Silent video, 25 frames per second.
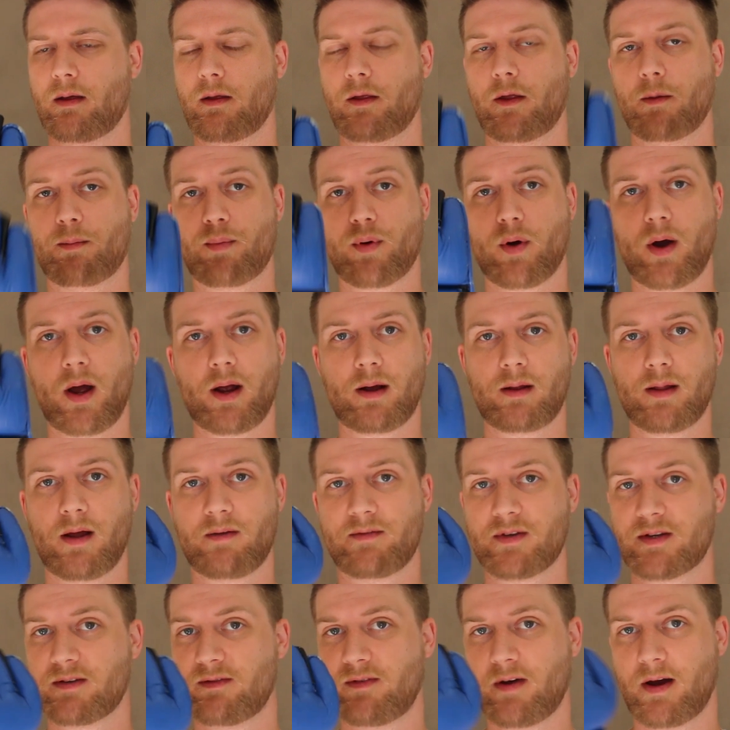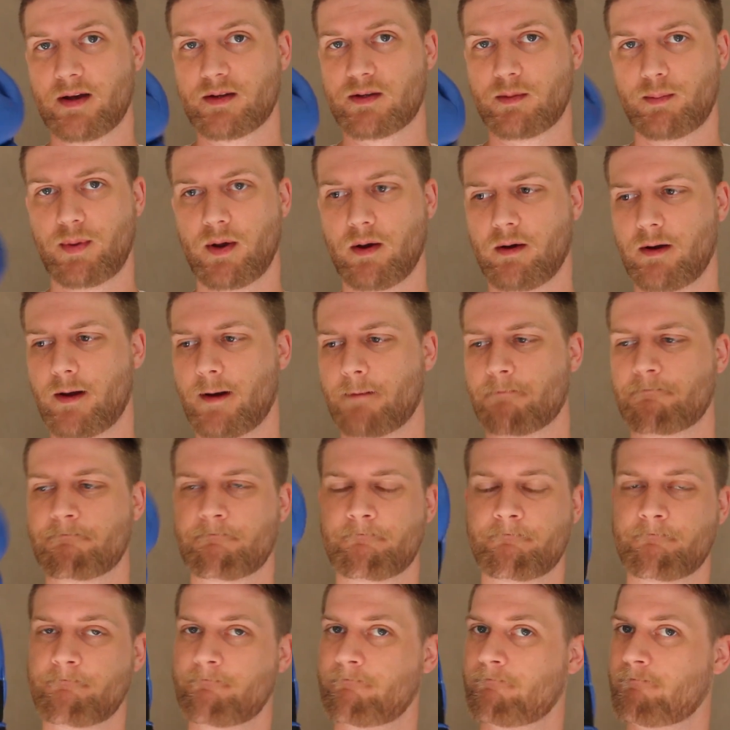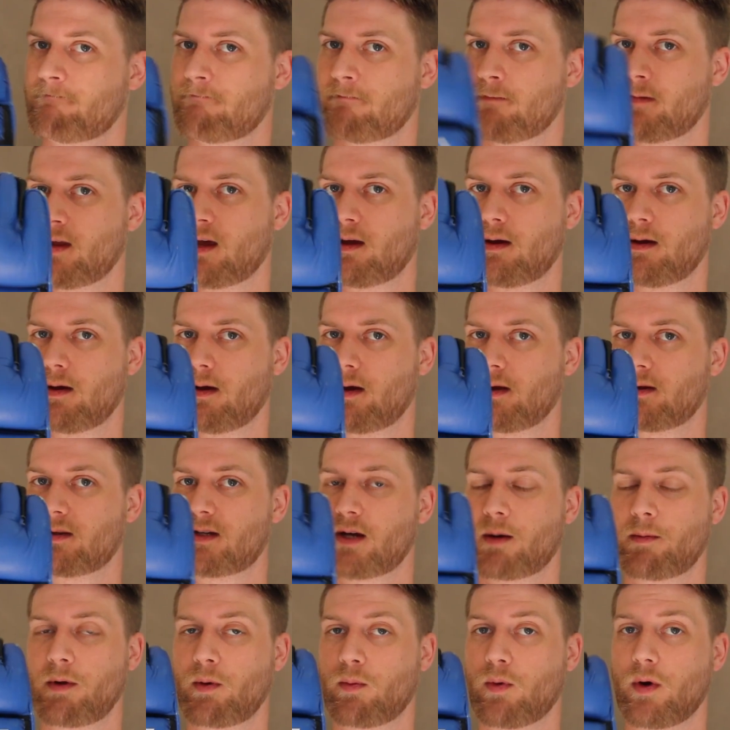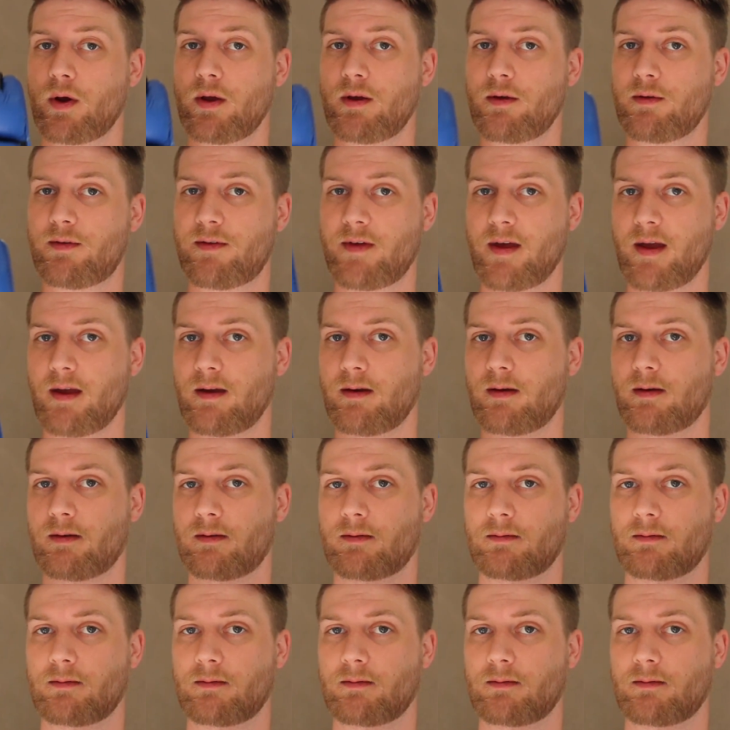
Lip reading: the Pride glove is far superior. Tell me what you think.